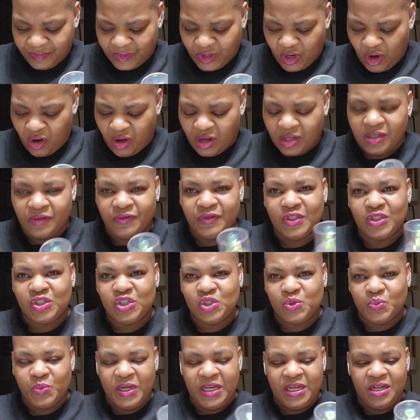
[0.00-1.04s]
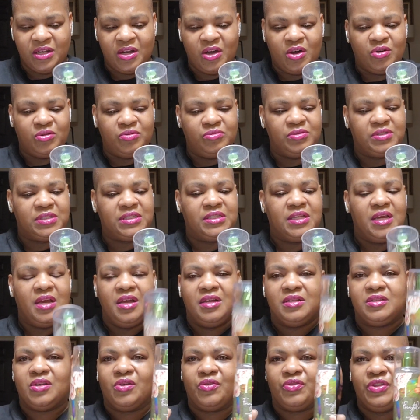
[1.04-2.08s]
all of the sweet notes.
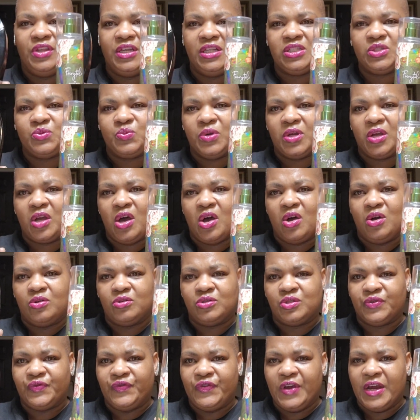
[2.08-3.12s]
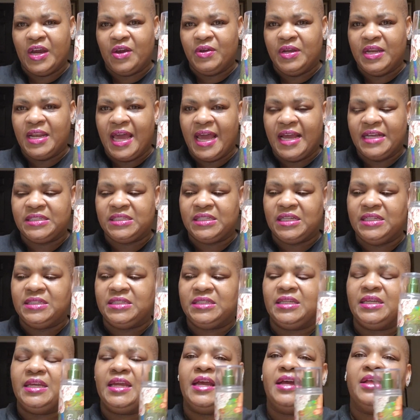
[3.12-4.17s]
So this one goes very nicely
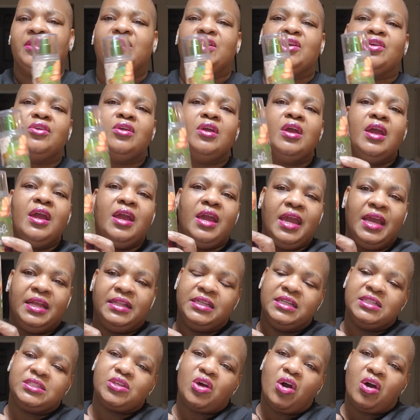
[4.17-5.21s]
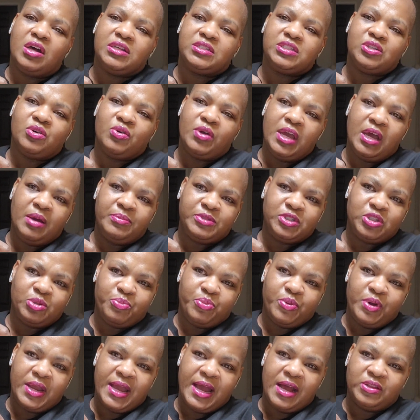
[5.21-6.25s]
together, and this also helps to
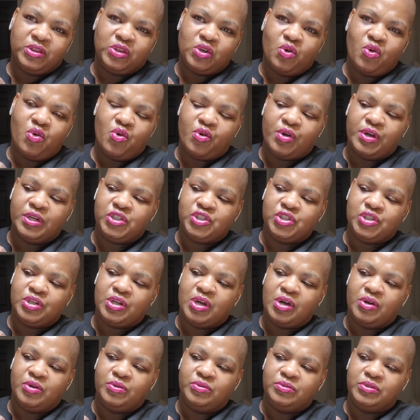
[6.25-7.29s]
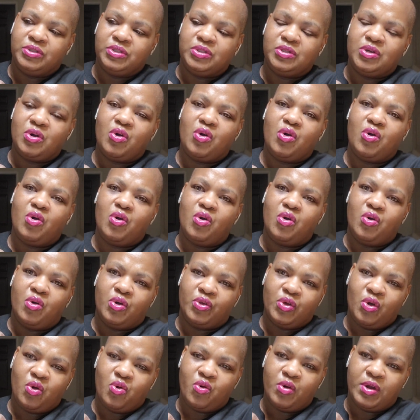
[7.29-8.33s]
bring out the orange notes or
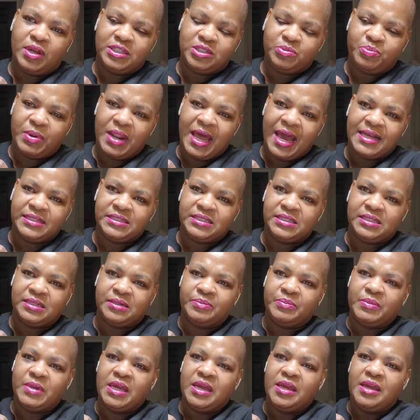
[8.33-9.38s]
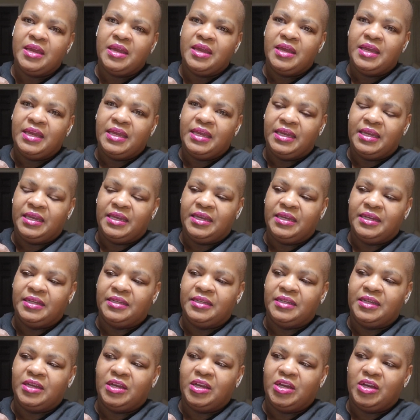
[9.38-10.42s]
the orange blossom
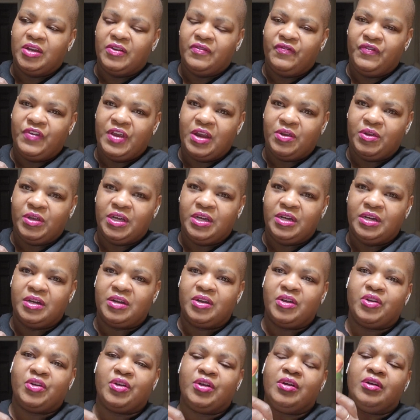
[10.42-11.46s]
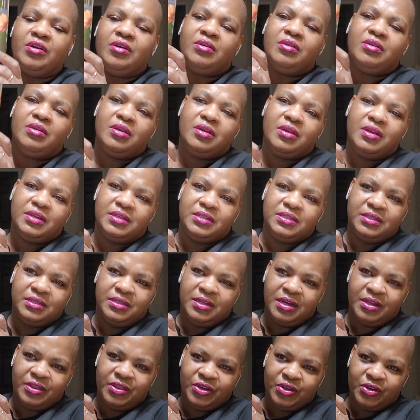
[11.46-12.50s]
in Very Good Girl.
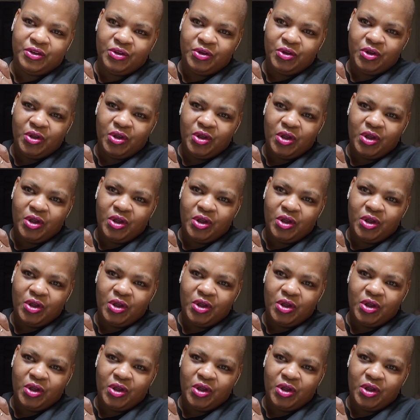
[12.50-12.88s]
Another